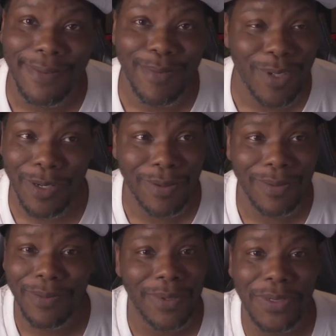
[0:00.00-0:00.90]
So
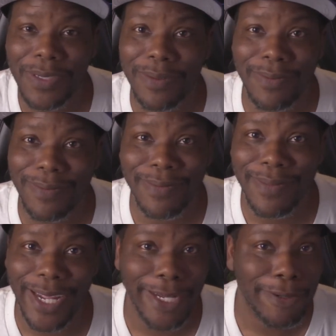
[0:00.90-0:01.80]
was
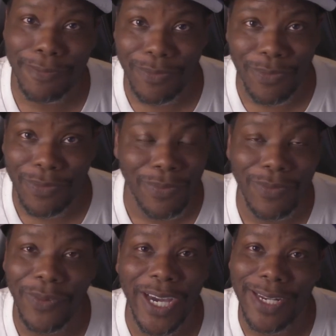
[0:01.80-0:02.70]
like,
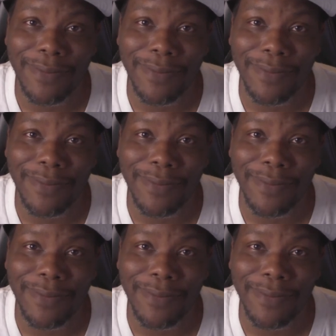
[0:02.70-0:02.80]
what?